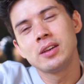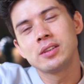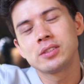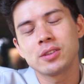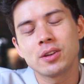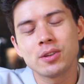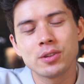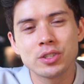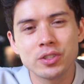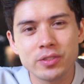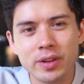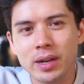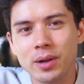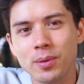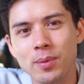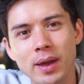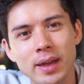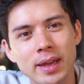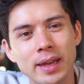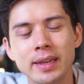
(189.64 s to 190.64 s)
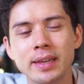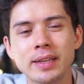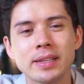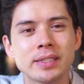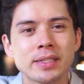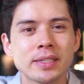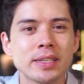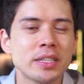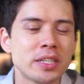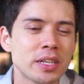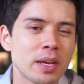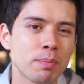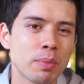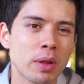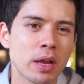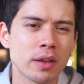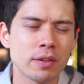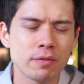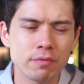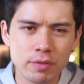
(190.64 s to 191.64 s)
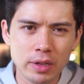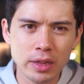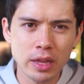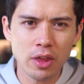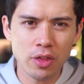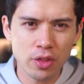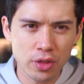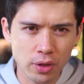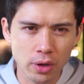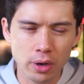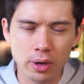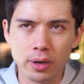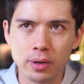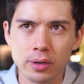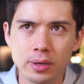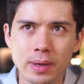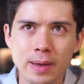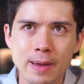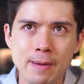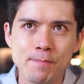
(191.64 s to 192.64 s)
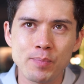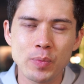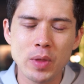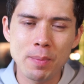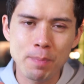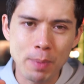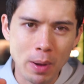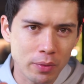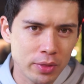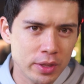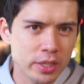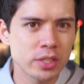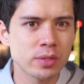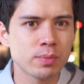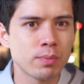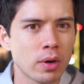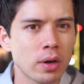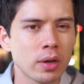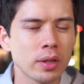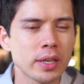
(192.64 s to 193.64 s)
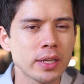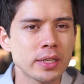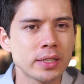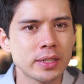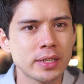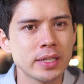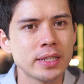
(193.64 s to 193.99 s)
So straight away I can see JetBlack have really thought about the smallest